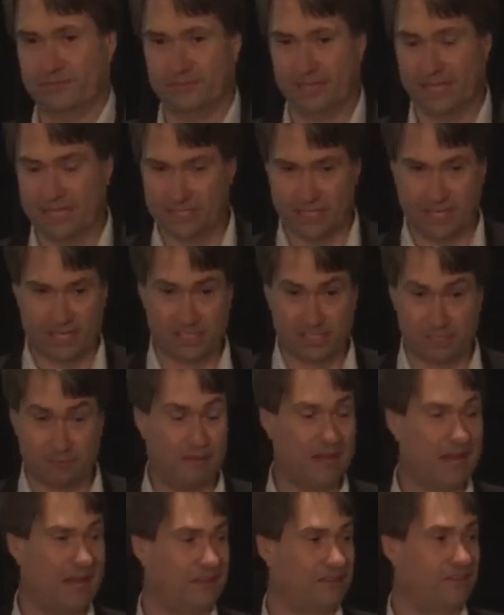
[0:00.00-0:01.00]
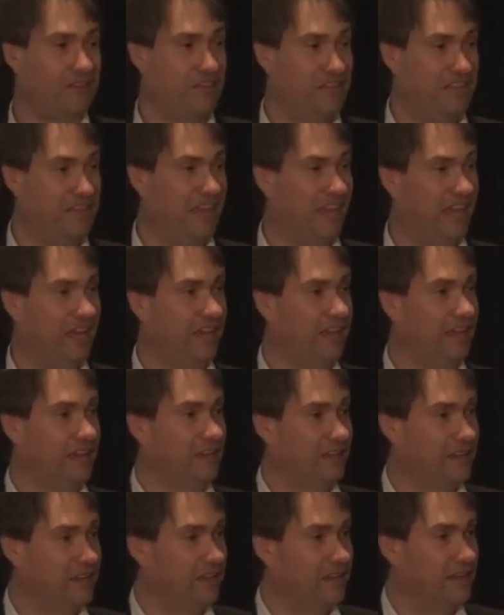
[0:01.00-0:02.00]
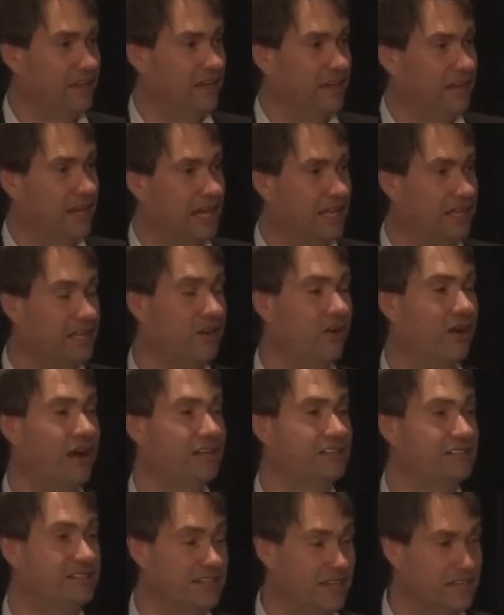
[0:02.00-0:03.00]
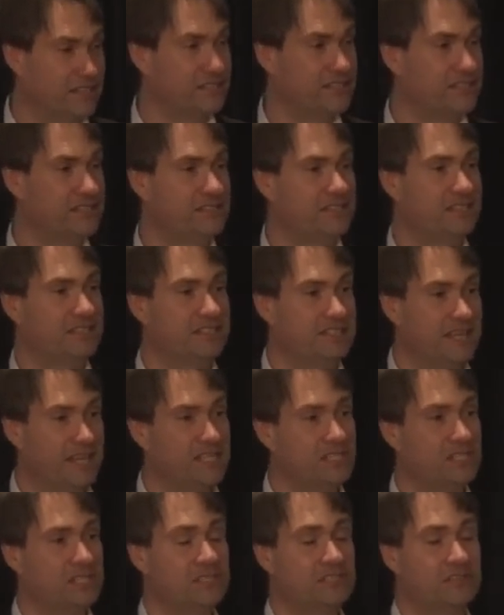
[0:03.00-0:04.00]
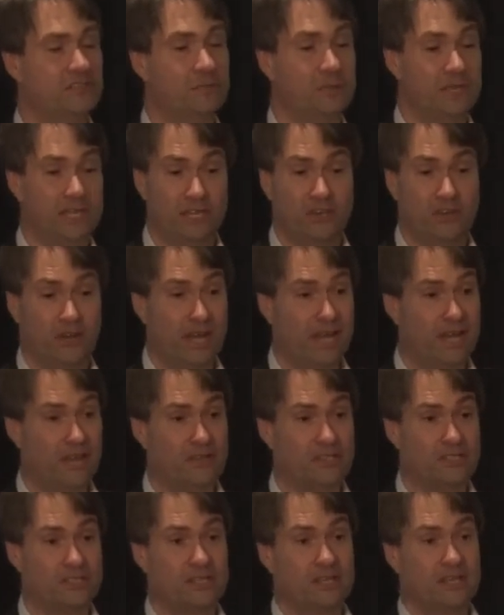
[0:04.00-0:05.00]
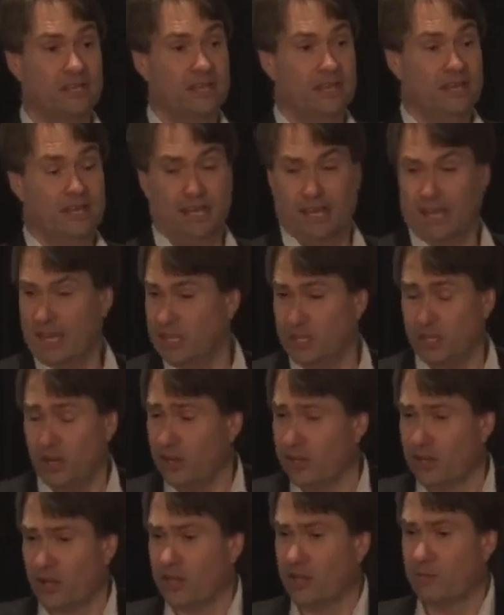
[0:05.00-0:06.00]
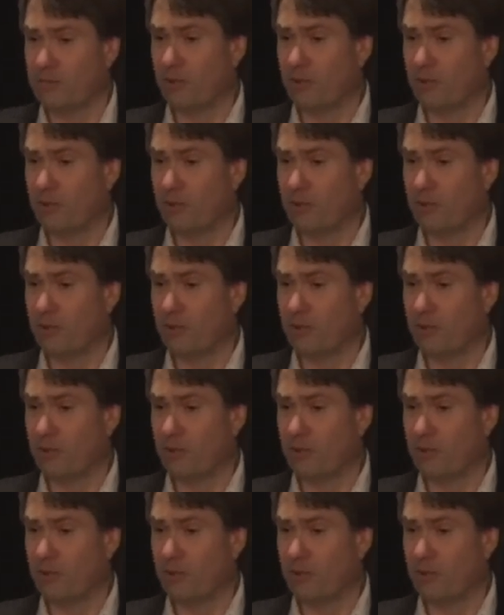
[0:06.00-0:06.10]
is a smart thing. And there are dozens and dozens of them in your house. You don't know you're